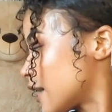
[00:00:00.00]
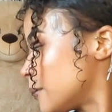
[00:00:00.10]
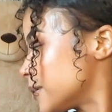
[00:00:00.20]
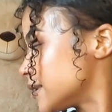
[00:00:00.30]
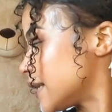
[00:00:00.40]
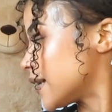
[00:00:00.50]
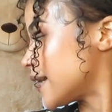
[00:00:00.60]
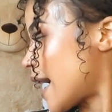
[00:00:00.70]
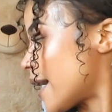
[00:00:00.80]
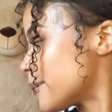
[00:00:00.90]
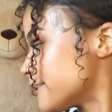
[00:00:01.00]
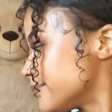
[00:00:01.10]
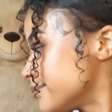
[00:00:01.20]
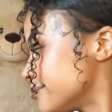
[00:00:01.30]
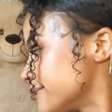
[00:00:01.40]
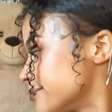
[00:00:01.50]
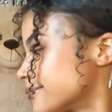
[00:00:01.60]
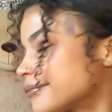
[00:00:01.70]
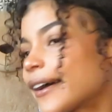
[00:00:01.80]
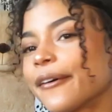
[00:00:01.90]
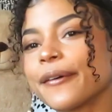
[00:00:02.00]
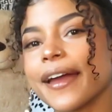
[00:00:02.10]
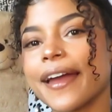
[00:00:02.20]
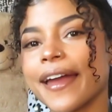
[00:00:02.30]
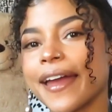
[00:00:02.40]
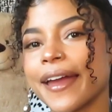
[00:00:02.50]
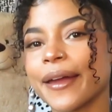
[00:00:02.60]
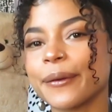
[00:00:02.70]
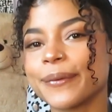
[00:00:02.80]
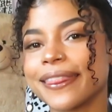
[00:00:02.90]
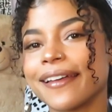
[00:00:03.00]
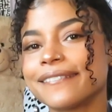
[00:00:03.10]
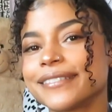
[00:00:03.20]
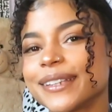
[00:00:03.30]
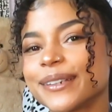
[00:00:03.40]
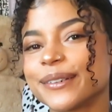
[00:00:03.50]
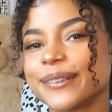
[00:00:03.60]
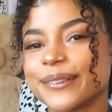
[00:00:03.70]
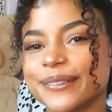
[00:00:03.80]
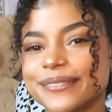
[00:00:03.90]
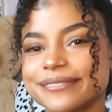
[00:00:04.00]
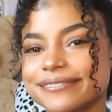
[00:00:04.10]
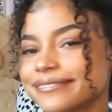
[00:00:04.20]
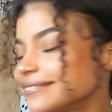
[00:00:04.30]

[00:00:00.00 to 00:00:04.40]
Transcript: come and take a nap okay we love you